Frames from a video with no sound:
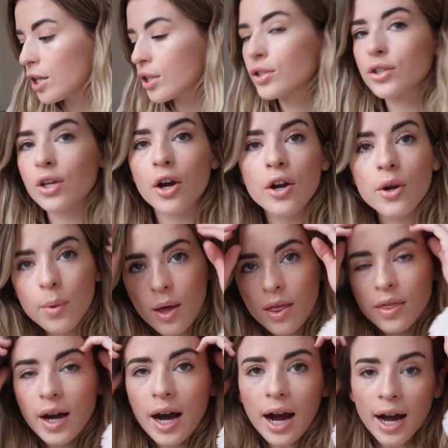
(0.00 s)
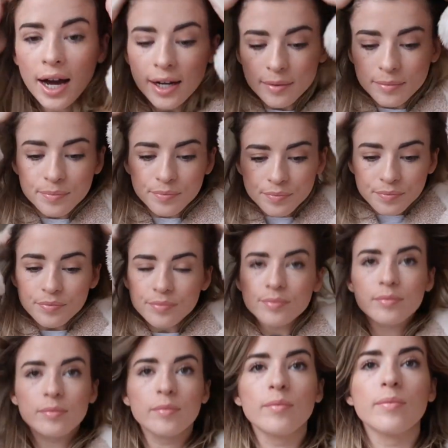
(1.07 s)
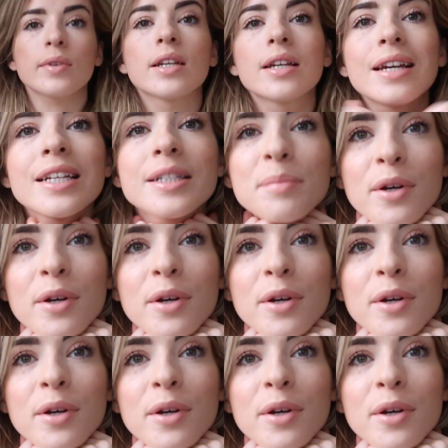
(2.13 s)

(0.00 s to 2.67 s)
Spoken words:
So that is